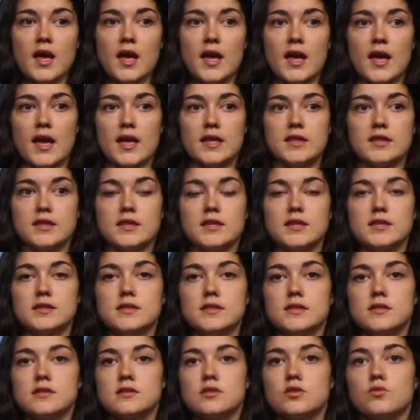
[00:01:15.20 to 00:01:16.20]
And this
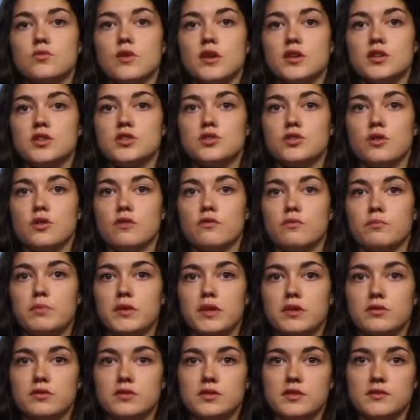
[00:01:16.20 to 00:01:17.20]
is the ratio of
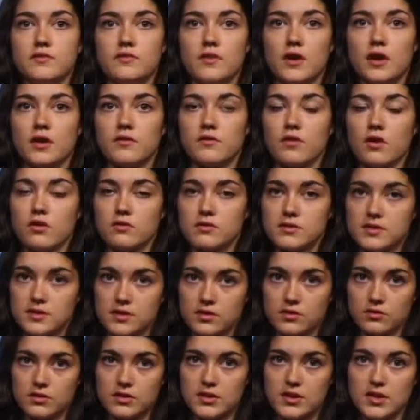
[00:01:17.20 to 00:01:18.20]
BOD5 on
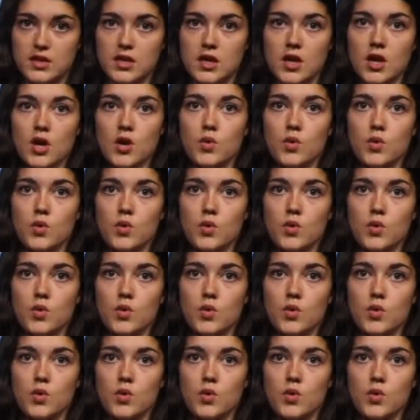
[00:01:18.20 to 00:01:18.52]
COD,